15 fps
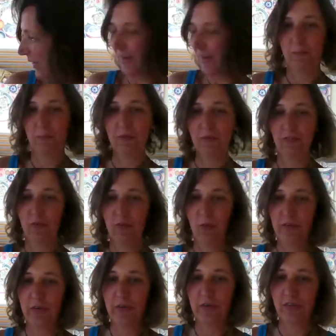couple of
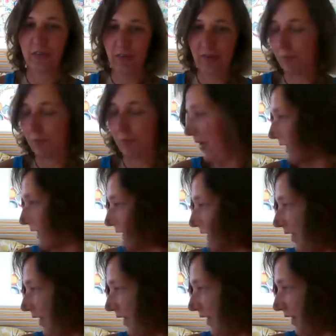questions from
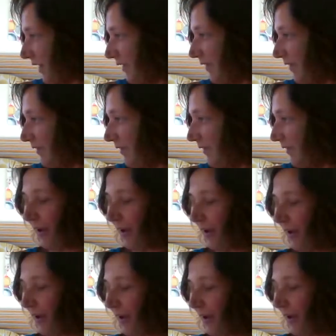a
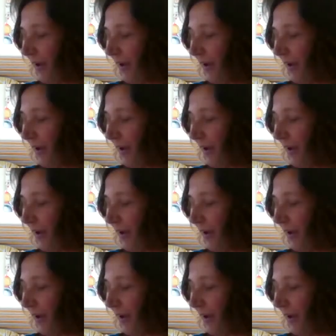client